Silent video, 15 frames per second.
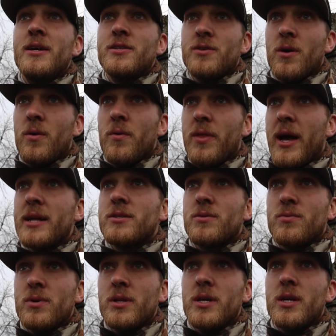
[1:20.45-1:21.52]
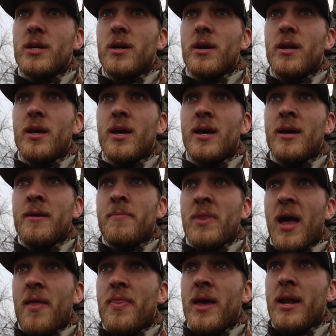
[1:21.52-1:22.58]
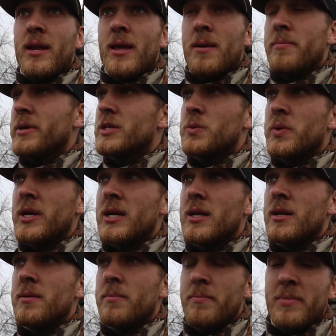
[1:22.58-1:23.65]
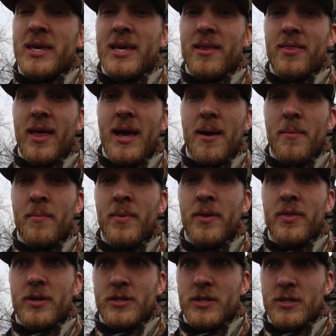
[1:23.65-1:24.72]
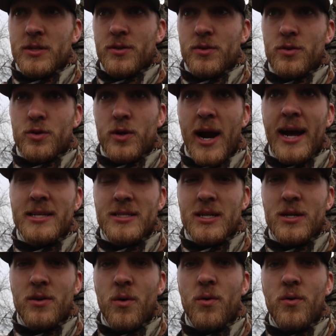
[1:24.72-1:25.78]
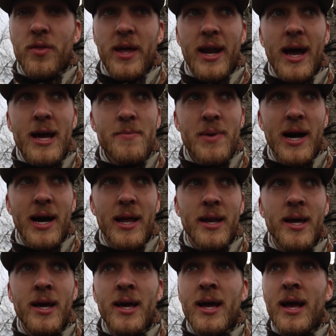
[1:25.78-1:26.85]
So that's really good. And then in between me and them, there's this little grassy knoll that I'm on,